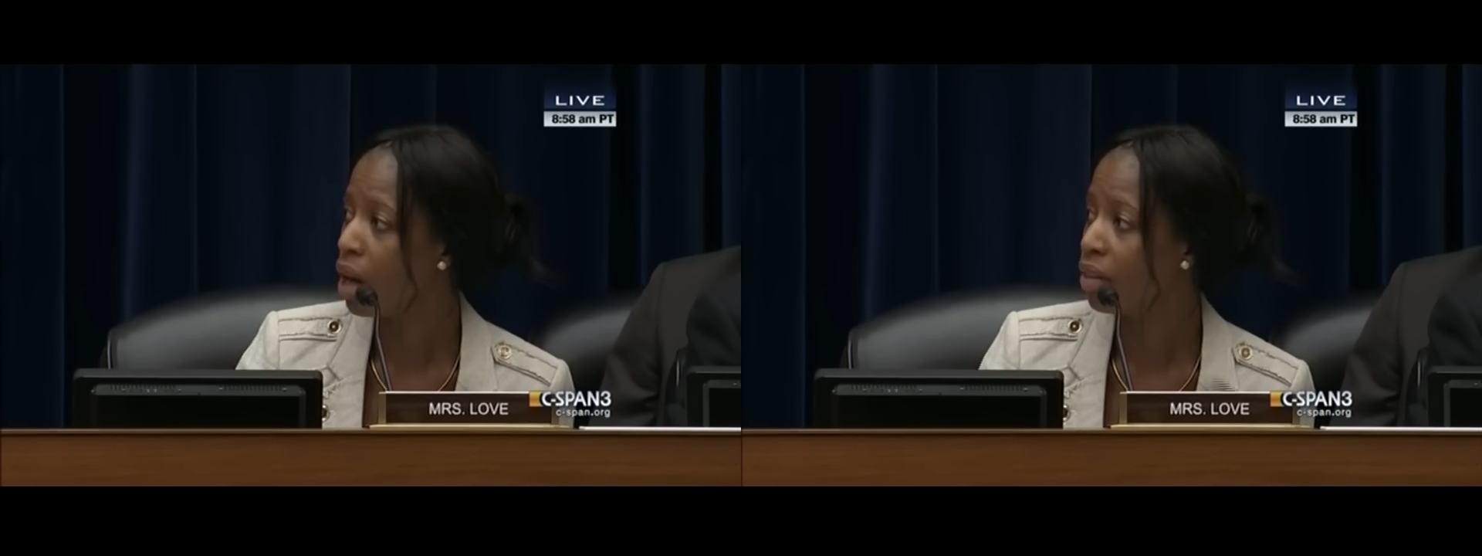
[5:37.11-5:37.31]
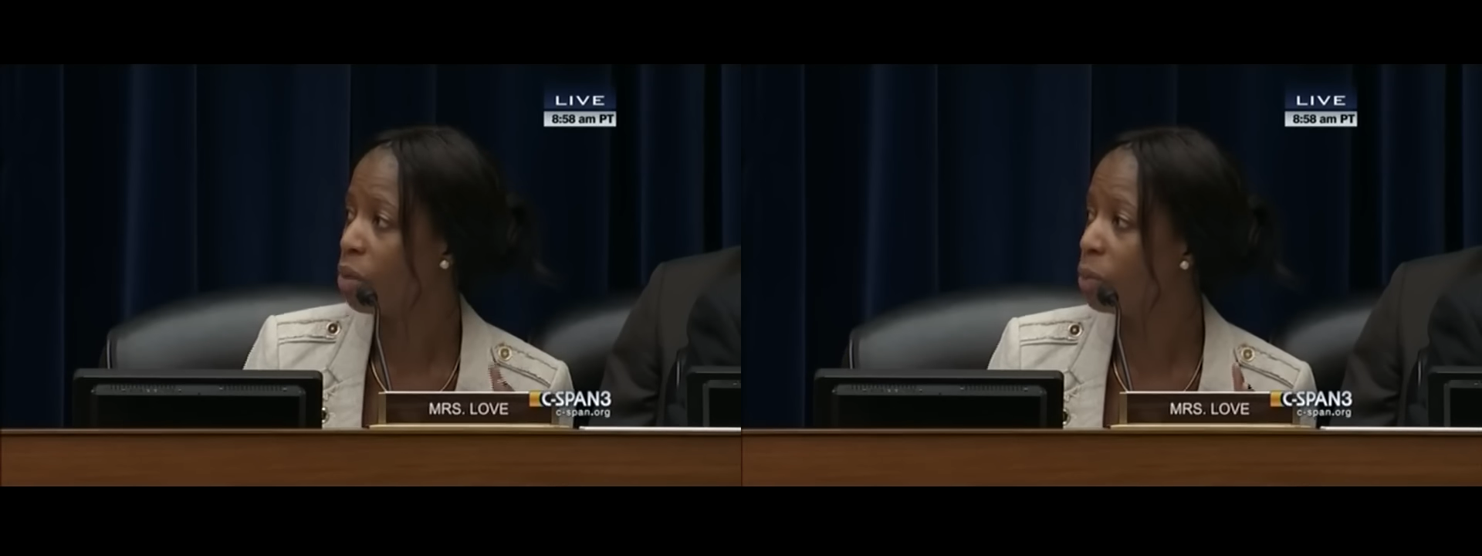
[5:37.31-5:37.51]

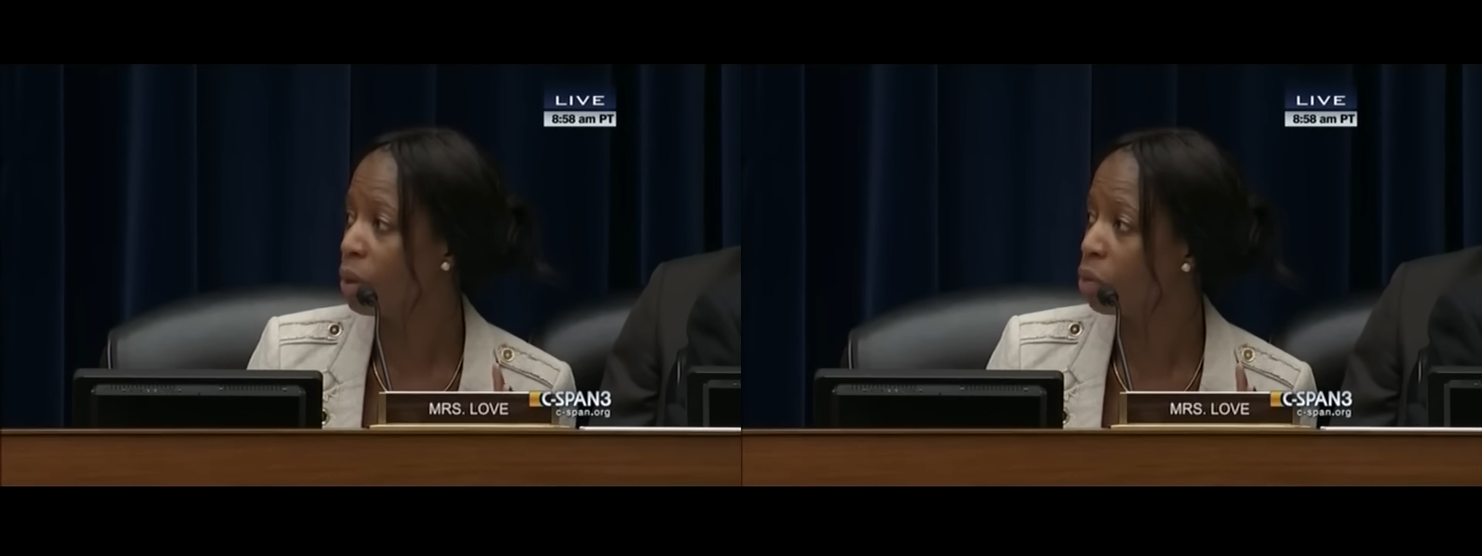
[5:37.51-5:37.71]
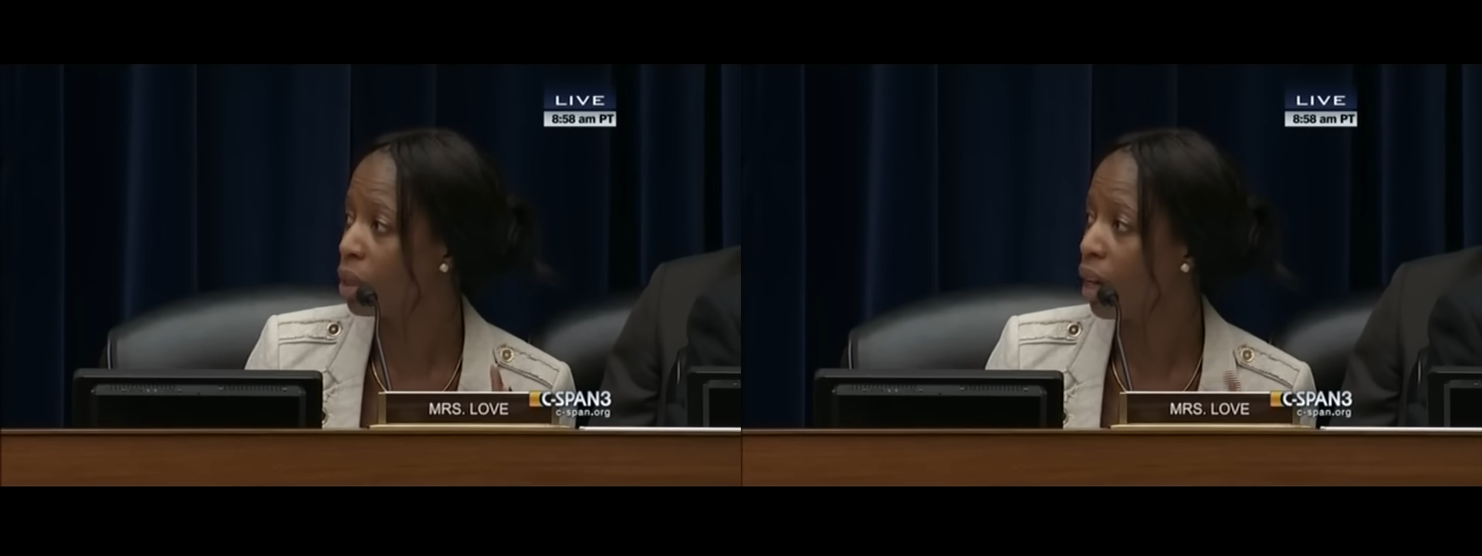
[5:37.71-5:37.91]
that would be
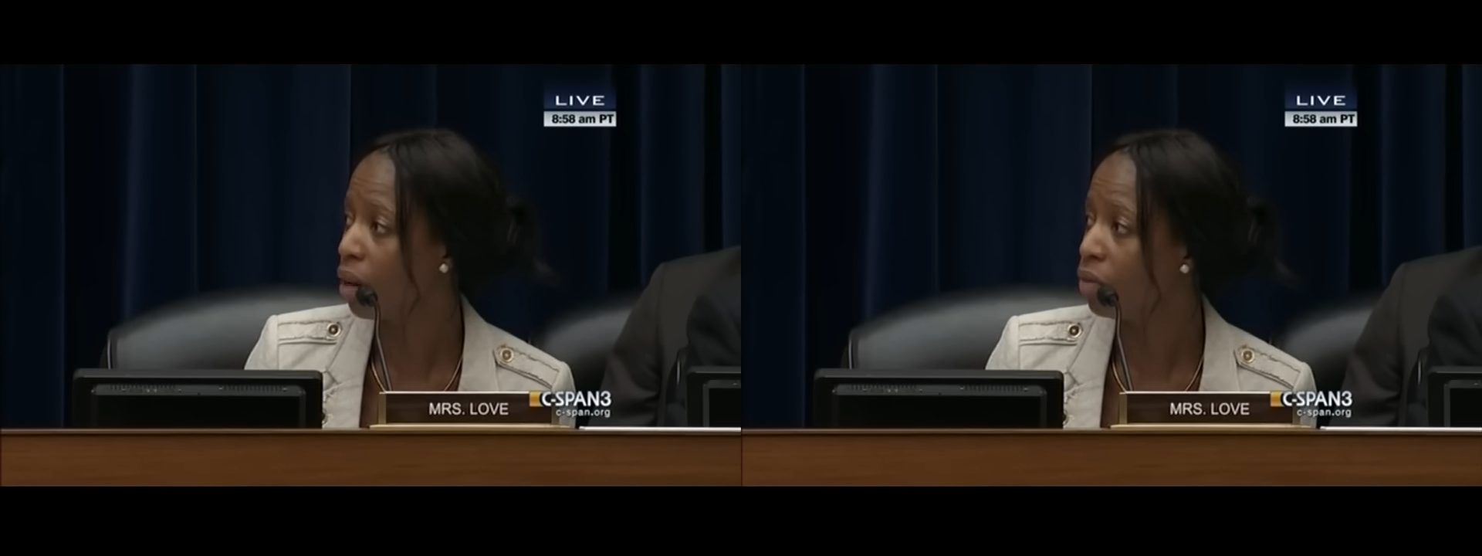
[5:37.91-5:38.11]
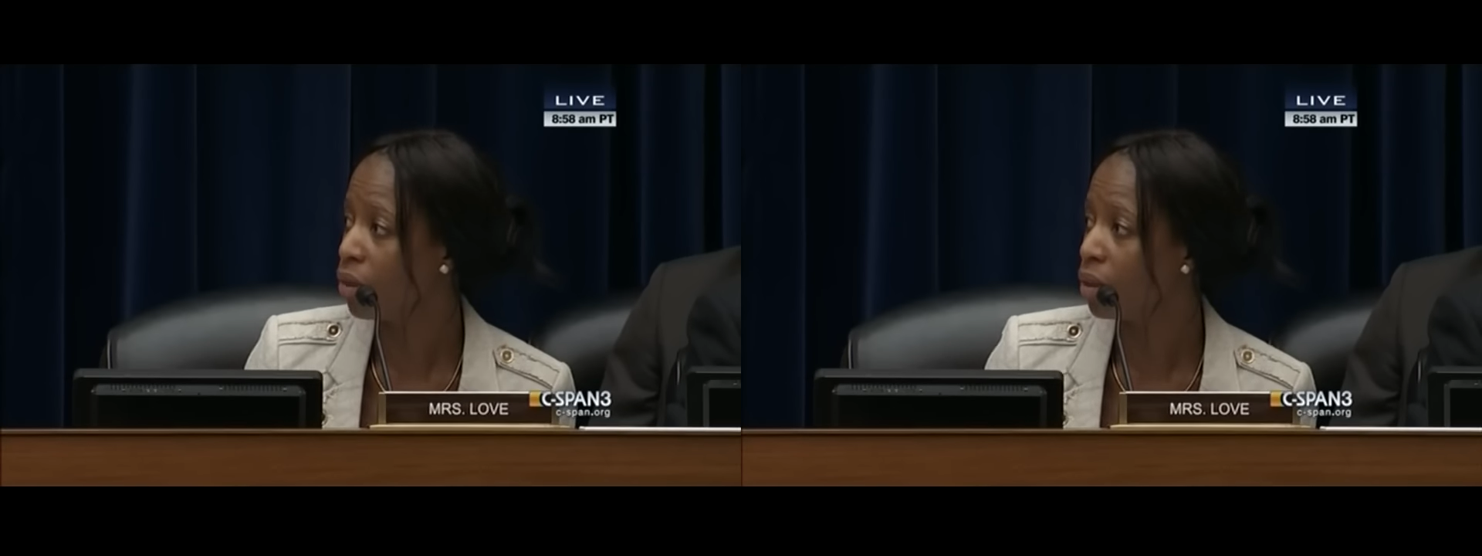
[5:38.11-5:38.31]
really
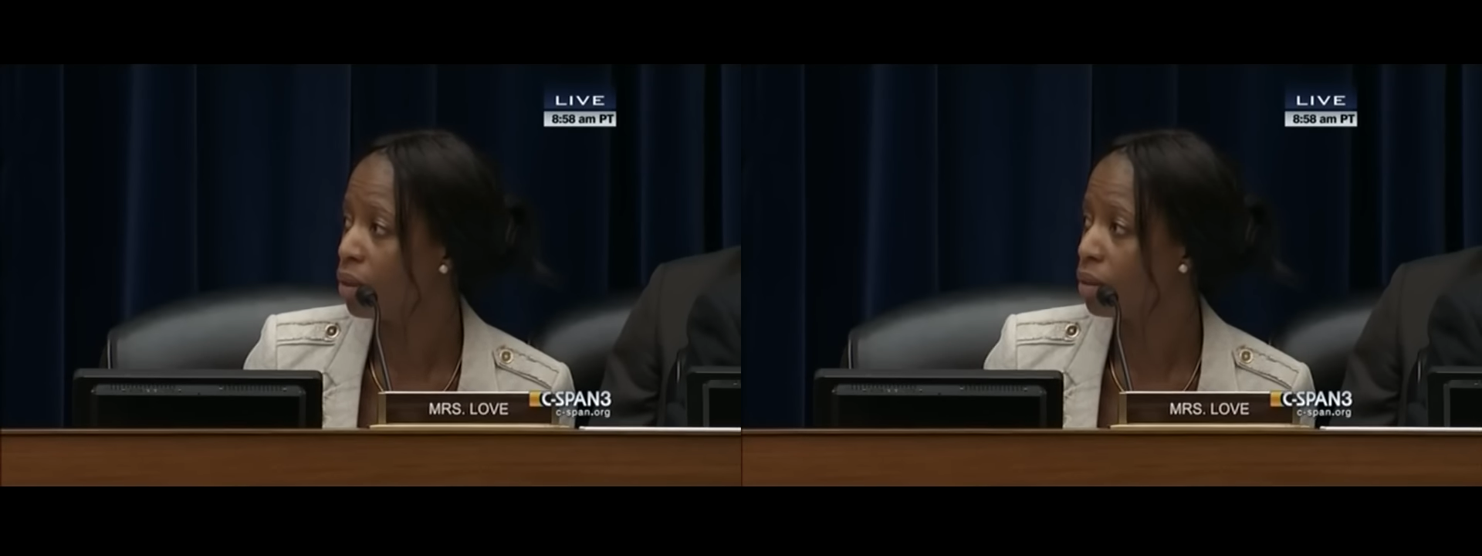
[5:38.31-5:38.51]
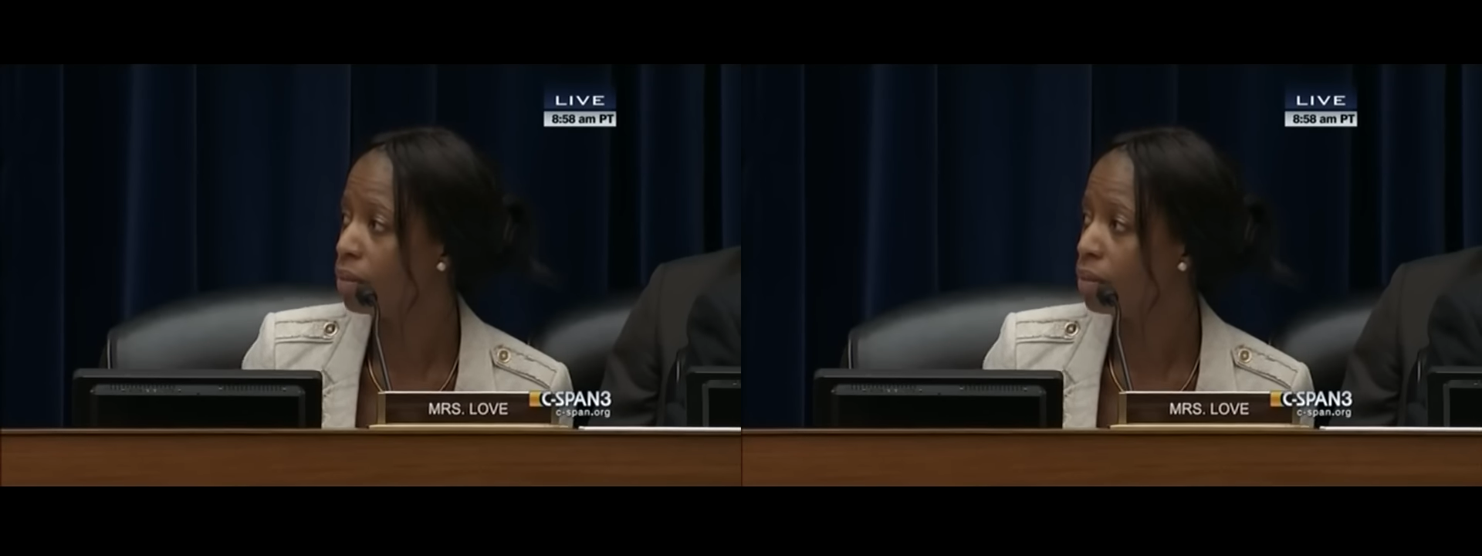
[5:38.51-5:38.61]
helpful.